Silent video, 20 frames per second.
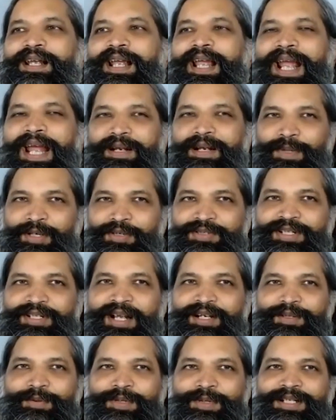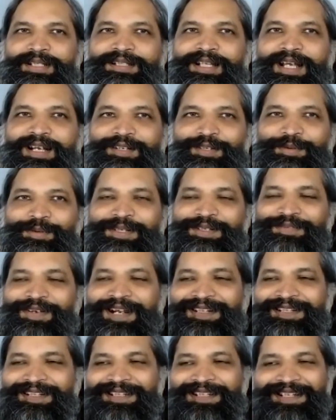And when you start doing that, you will
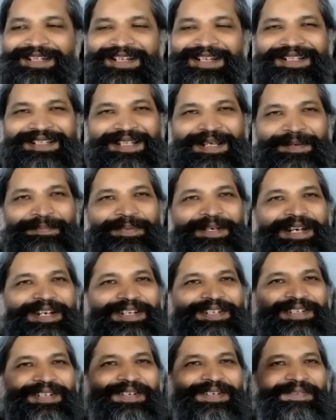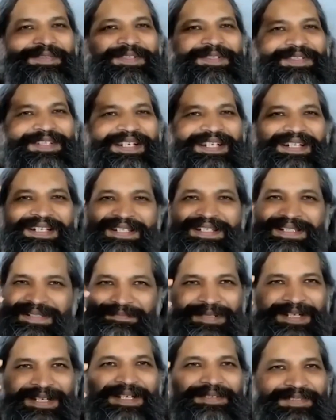find the separation of those layers
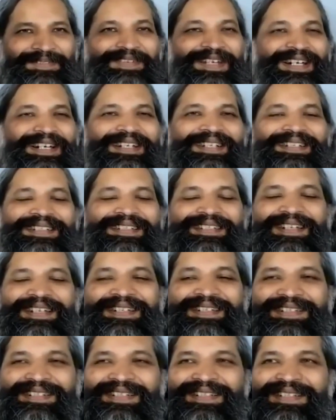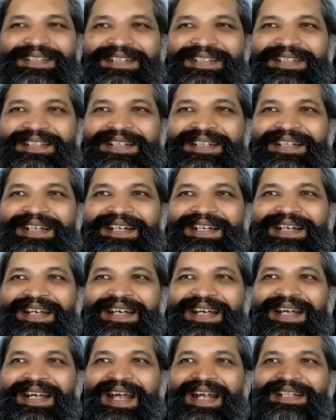becomes very distinct.
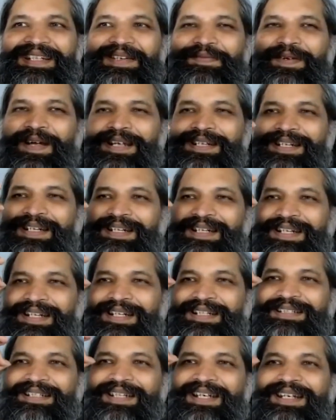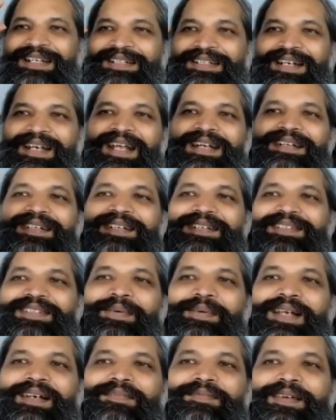And then finally, in the intellect
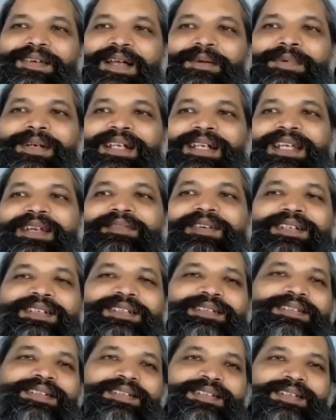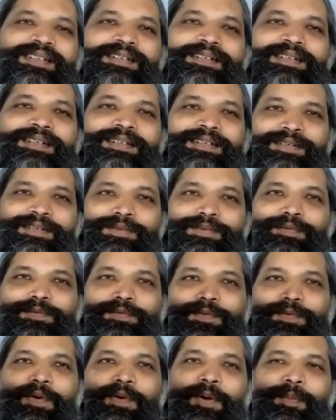itself, I will give it a certain
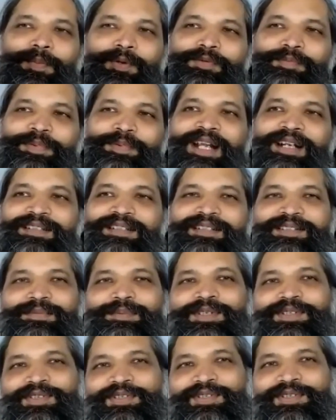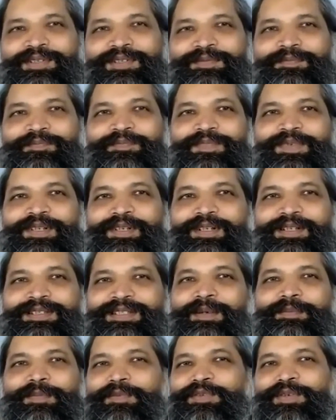form of practice, which
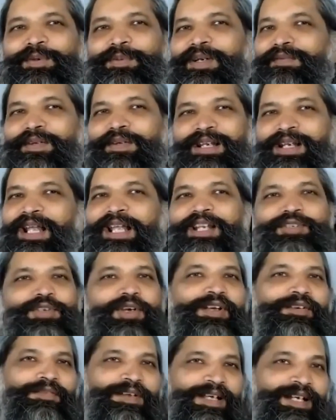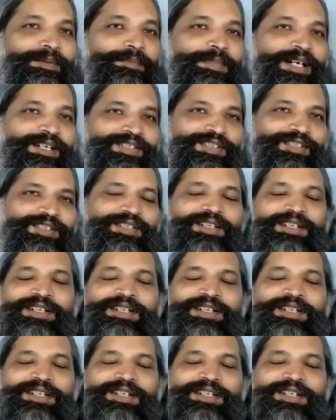some of you will enjoy very much.